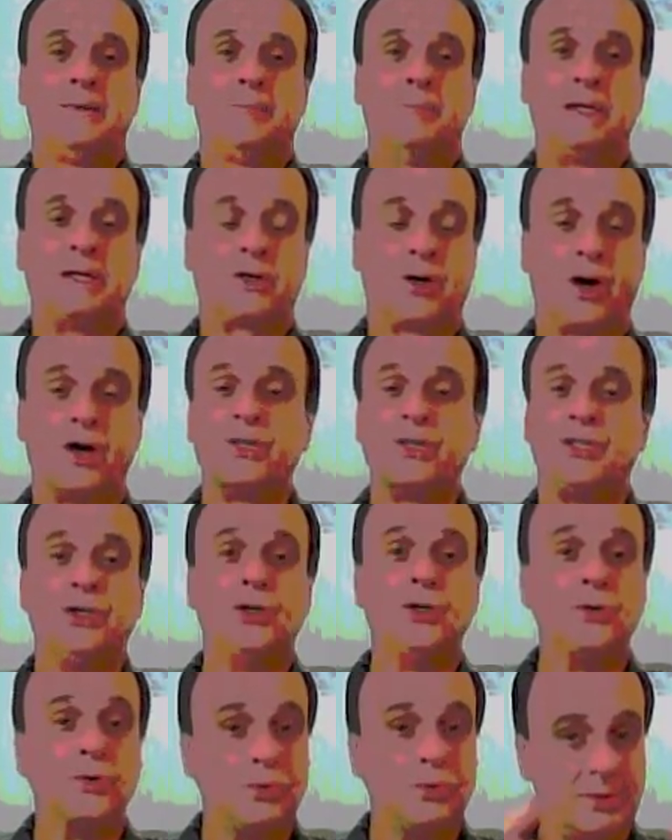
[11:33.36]
because
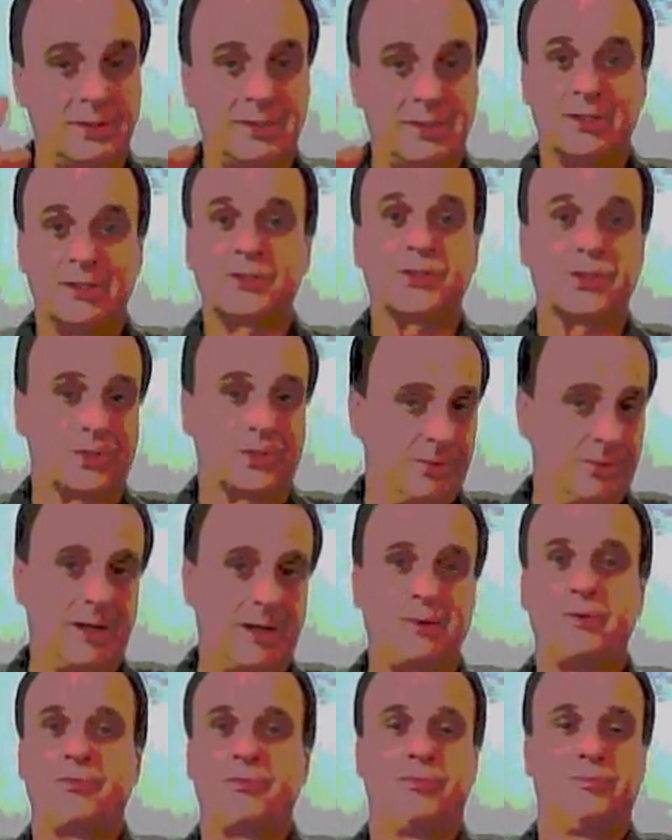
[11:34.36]
you
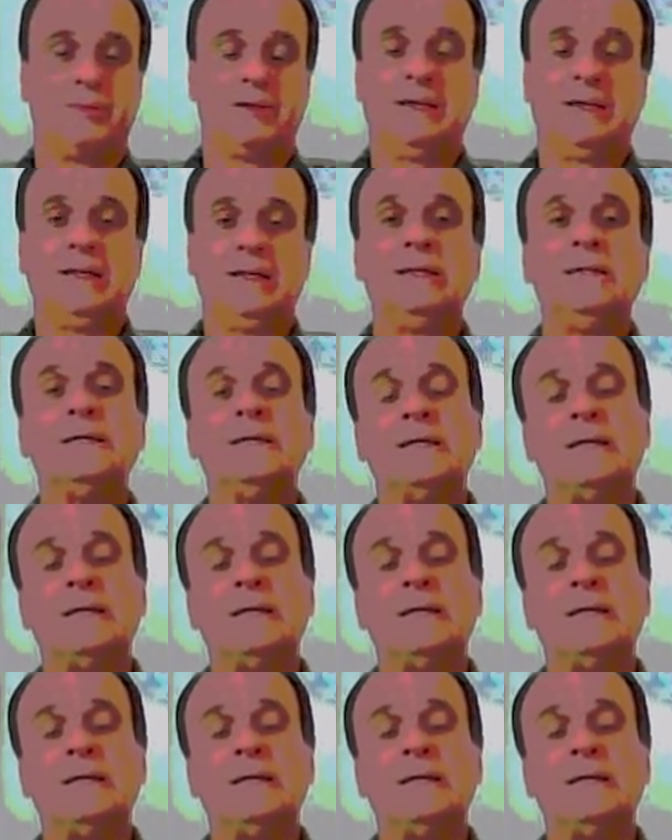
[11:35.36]
disagree with me.